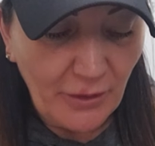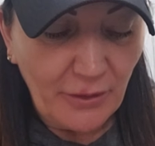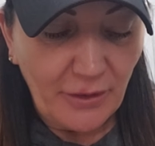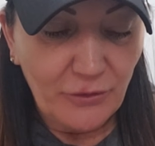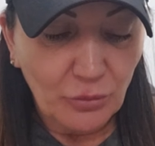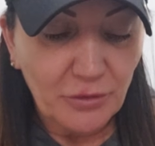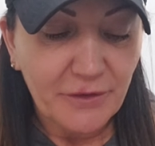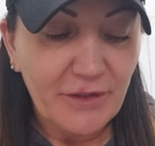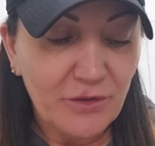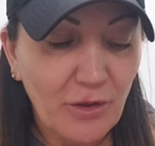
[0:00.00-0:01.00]
in order to
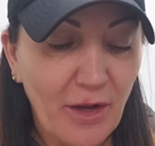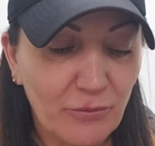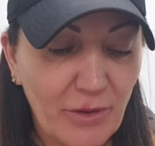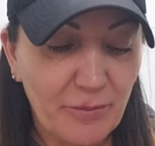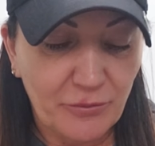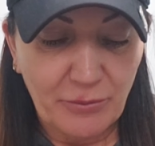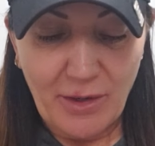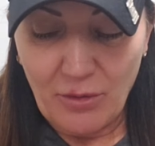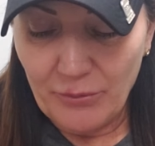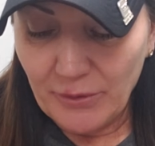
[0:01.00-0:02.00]
get your head wrapped
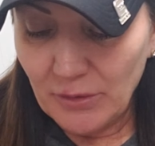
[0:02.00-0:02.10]
around